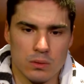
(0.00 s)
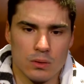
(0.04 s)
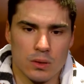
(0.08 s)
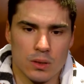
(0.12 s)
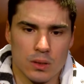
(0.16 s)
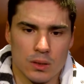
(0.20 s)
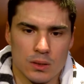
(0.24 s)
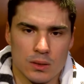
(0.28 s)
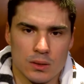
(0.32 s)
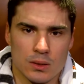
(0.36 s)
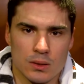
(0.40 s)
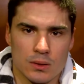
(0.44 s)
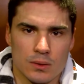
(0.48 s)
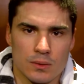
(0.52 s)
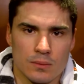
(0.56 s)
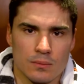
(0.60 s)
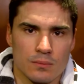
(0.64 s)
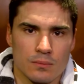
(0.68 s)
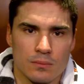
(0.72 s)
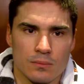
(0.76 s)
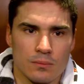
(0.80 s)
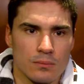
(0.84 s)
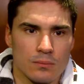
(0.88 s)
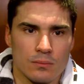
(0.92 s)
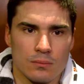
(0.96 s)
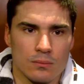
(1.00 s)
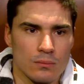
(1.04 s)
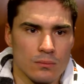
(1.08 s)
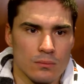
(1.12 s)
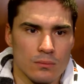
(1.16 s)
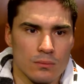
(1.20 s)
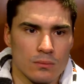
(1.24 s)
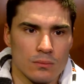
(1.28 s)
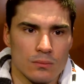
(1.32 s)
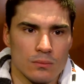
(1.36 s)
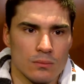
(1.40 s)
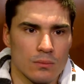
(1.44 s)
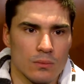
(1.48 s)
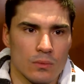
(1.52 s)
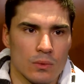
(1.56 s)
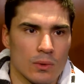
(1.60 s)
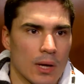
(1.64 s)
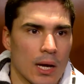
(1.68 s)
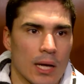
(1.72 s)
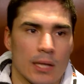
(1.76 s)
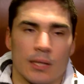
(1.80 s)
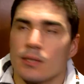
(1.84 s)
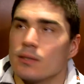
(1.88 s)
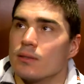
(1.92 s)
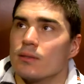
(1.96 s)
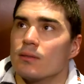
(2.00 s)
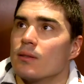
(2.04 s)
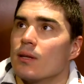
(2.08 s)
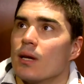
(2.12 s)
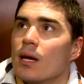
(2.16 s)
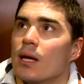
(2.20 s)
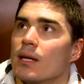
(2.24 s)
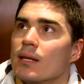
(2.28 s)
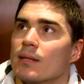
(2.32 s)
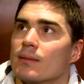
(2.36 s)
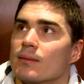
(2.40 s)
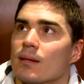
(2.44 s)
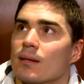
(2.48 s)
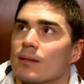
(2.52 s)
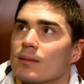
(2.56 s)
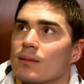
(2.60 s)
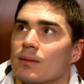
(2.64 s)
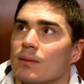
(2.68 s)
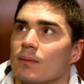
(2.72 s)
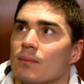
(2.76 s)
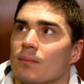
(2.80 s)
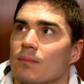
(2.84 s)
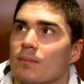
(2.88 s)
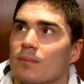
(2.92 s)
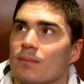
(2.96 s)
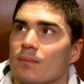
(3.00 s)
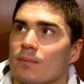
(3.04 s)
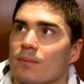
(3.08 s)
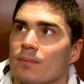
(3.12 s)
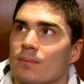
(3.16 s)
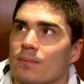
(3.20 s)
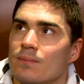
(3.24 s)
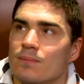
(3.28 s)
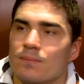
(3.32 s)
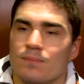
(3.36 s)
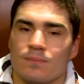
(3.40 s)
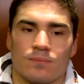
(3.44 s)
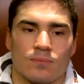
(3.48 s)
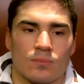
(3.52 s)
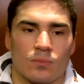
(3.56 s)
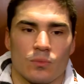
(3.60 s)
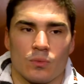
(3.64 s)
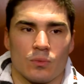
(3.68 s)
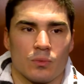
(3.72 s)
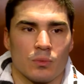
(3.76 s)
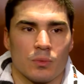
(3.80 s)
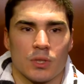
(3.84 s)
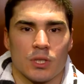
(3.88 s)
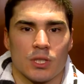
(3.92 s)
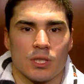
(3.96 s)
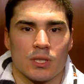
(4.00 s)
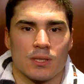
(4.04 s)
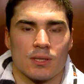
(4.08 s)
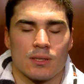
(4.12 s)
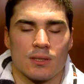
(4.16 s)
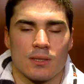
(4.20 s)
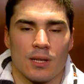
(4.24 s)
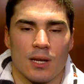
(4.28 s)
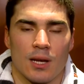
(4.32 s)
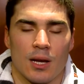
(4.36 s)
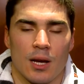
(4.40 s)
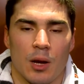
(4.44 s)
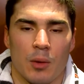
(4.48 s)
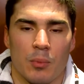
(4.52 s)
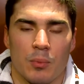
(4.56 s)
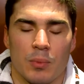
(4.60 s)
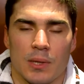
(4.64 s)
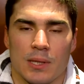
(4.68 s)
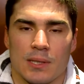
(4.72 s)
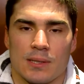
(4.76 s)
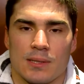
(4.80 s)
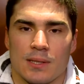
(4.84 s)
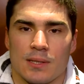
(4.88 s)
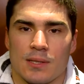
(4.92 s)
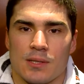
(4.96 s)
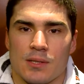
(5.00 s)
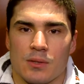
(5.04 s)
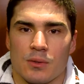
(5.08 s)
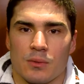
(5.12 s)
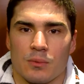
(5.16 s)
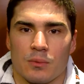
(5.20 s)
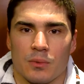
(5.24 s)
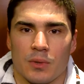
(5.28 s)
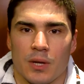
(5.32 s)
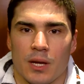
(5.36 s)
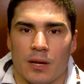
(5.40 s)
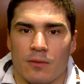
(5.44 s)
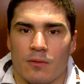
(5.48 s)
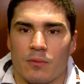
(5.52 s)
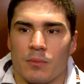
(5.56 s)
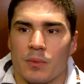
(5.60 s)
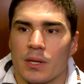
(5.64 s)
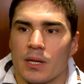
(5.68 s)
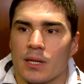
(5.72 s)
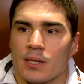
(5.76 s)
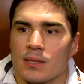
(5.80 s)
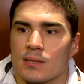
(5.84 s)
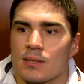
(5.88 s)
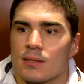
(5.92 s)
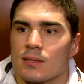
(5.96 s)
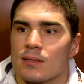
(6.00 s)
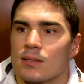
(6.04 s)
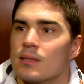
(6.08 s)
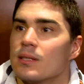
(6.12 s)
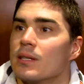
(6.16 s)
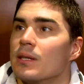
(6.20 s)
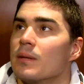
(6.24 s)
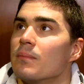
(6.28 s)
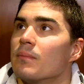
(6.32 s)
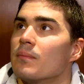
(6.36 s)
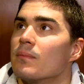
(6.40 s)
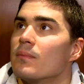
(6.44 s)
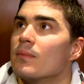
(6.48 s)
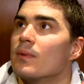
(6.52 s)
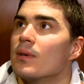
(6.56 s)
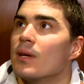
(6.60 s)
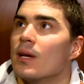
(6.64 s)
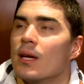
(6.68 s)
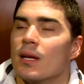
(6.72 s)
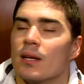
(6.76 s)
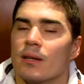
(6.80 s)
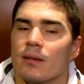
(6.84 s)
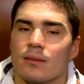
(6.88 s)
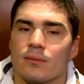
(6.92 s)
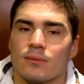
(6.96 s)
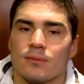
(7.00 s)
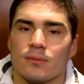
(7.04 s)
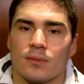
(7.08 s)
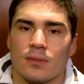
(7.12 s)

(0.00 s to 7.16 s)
do? I didn't talk to him. We just our play system. We have meetings as a team, and